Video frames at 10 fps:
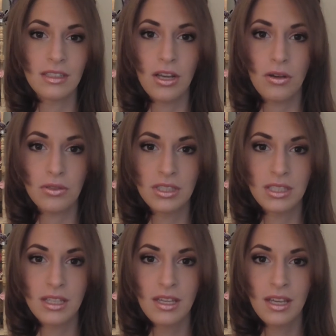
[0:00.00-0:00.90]

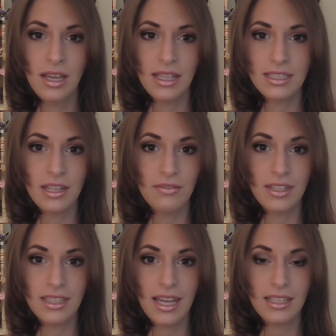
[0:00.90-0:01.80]
ghosts and stuff
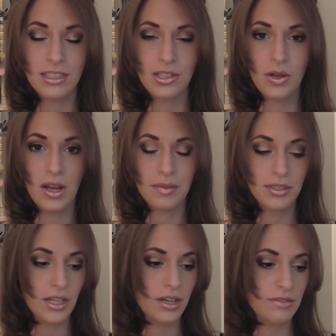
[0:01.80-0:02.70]
like that, so I'm
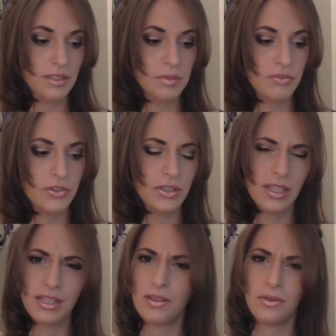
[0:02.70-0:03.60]
sorry if some of you are
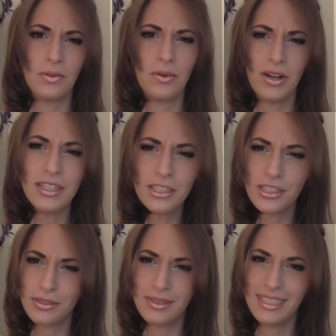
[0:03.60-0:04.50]
like, why is
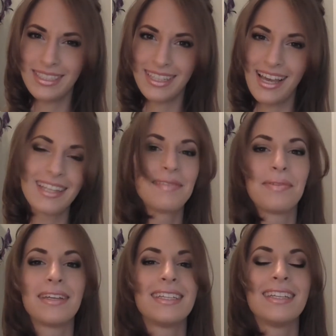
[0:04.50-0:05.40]
she reading that?
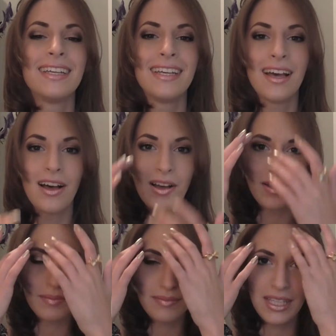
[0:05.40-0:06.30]
But
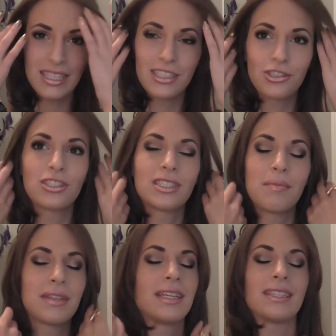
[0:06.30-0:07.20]
that is just
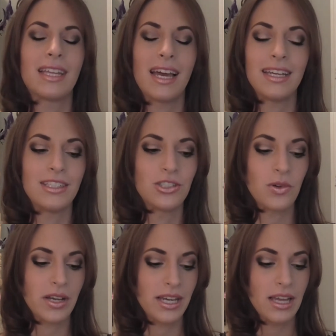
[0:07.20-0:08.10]
something that I
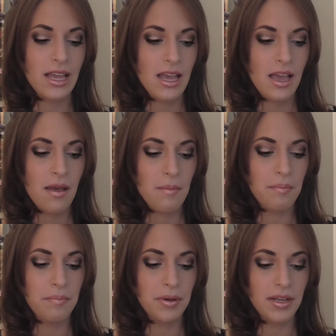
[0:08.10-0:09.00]
enjoy.
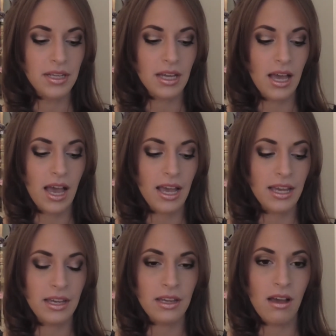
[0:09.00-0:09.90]
But
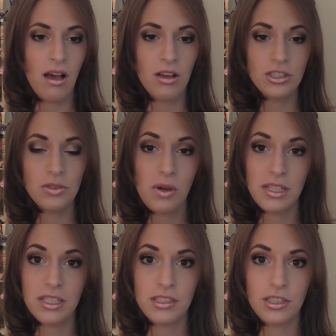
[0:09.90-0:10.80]
I also
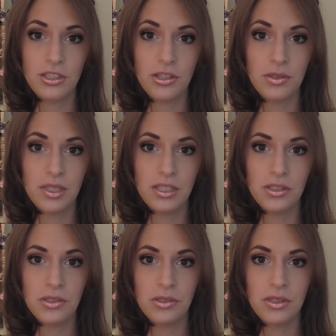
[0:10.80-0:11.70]
wanted to
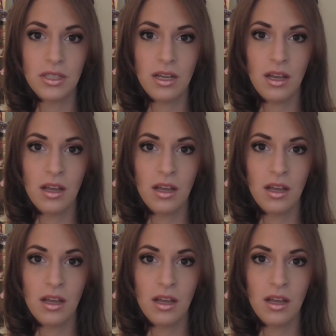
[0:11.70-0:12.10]
include